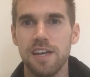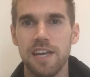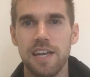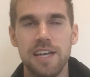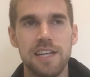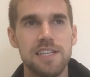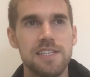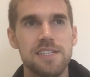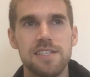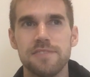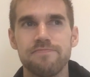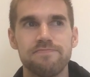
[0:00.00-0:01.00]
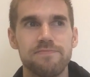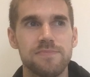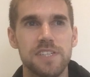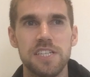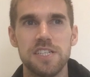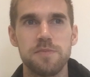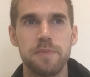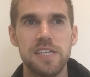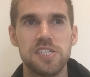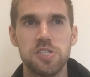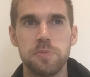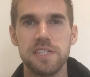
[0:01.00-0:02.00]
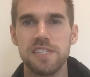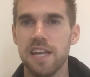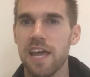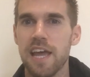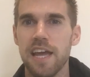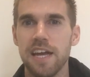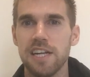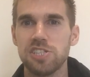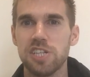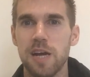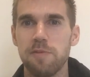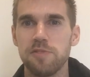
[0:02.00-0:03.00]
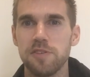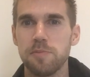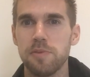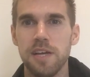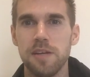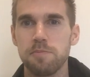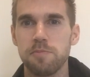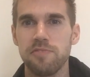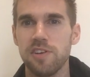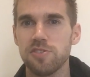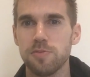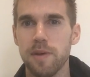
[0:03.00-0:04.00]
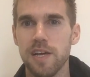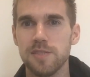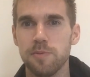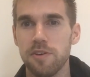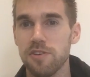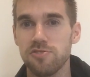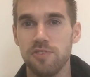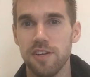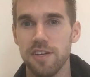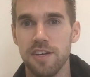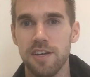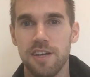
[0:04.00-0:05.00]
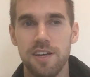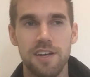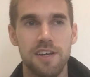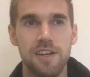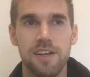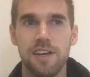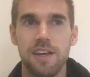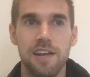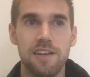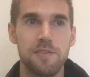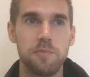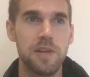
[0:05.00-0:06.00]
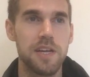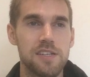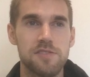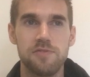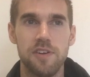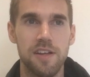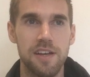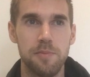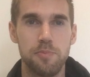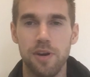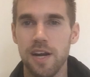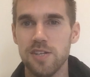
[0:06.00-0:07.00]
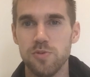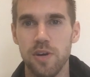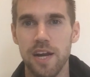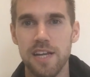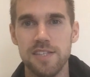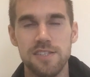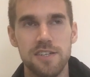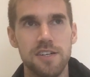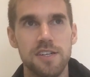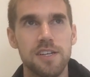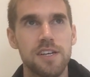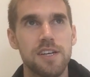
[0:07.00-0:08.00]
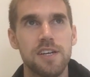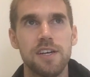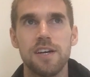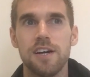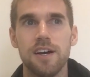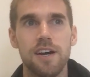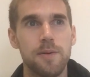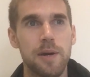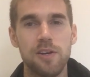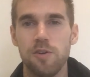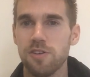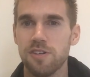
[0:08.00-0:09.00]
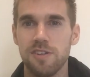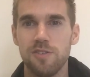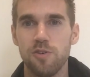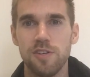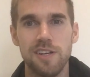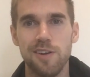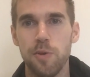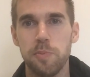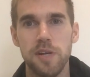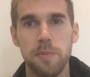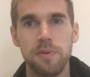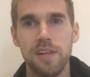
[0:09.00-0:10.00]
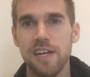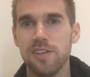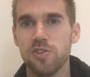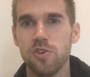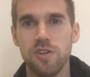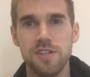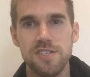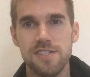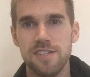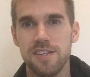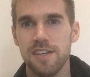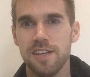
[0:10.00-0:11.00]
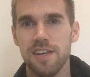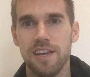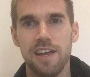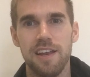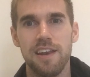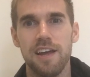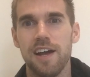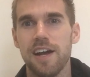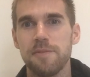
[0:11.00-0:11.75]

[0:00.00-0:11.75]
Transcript: And he just messaged me and said, "Hey, I got a job for you playing professional basketball in Australia." And to it just felt like prayers were answered. I know the good Lord can open up a lot of doors, and